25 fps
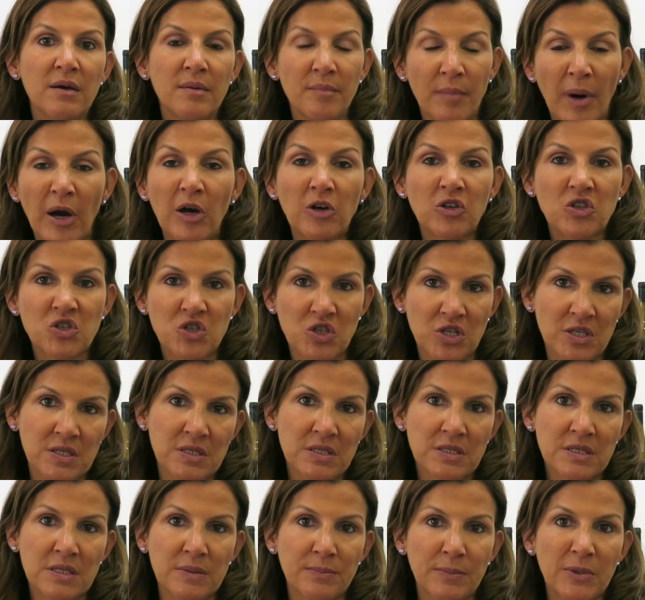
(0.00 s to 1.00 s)

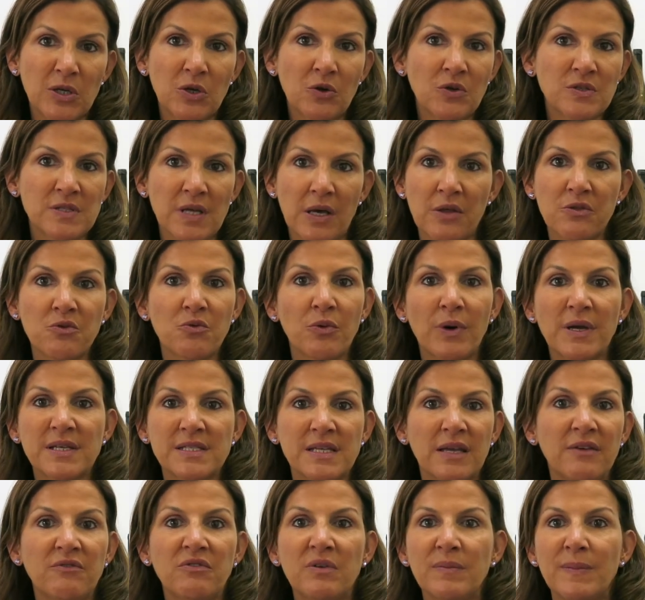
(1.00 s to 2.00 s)
margins, because
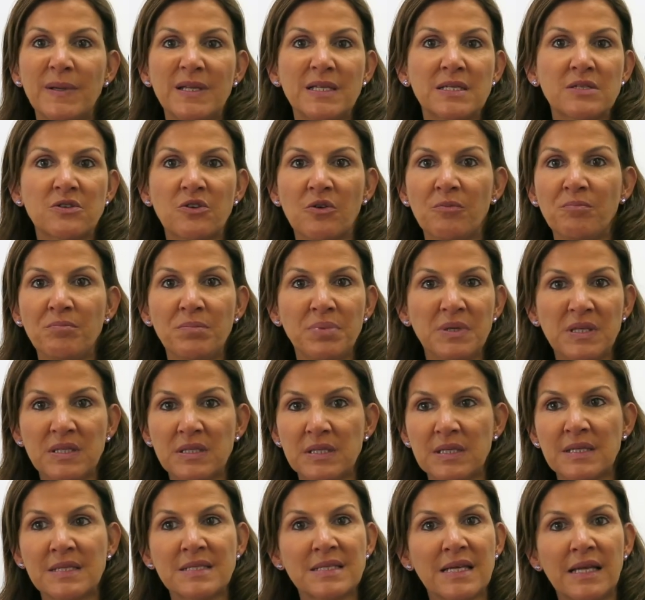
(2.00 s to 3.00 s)
otherwise everybody's
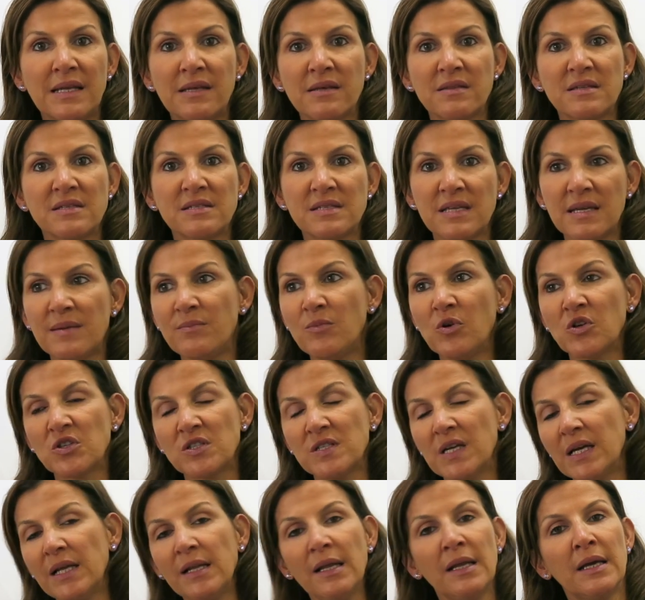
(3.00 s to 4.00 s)
competing, selling the same
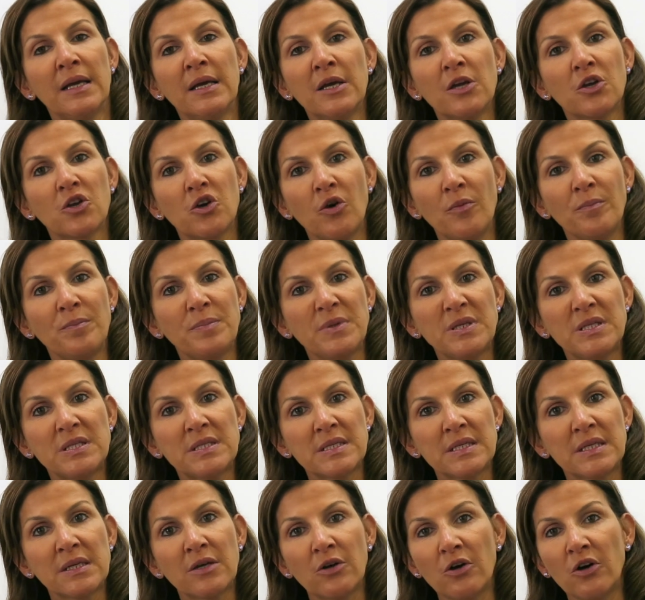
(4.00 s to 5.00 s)
hotel,
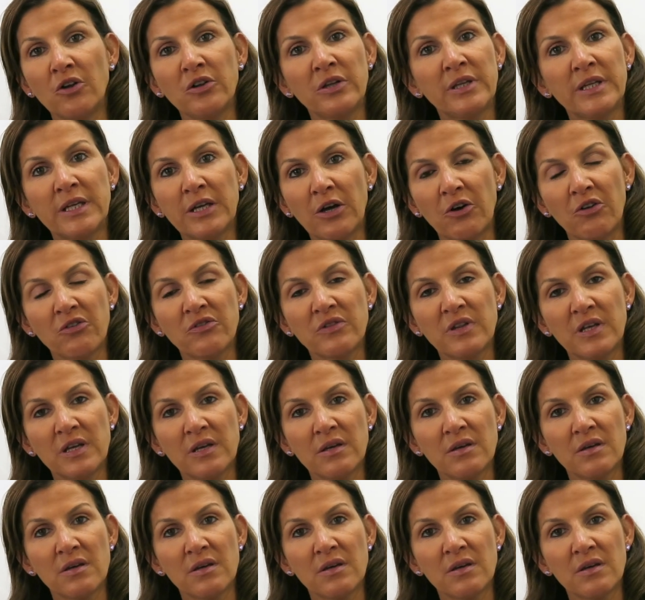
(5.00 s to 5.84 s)
competing only on